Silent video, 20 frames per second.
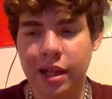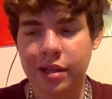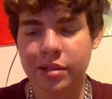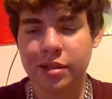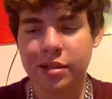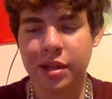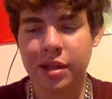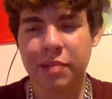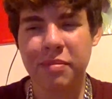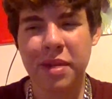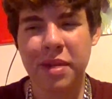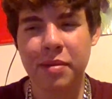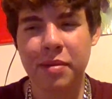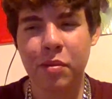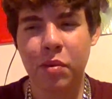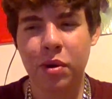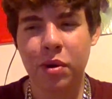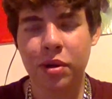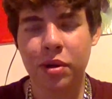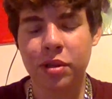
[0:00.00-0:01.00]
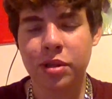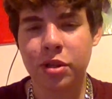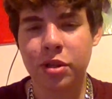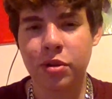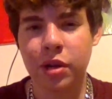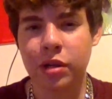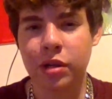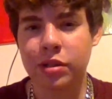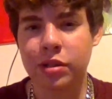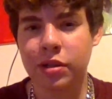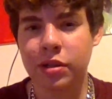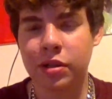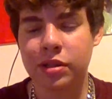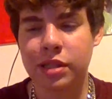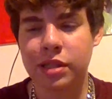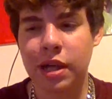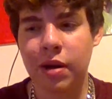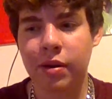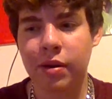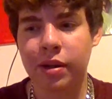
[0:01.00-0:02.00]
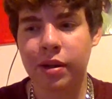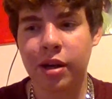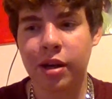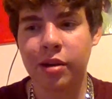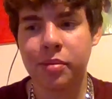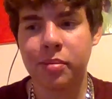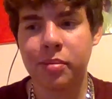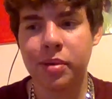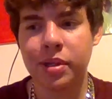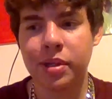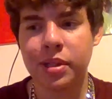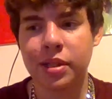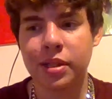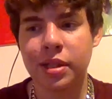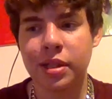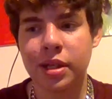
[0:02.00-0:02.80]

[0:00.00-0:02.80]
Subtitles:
there's like maybe one or two that are still on SoundCloud, but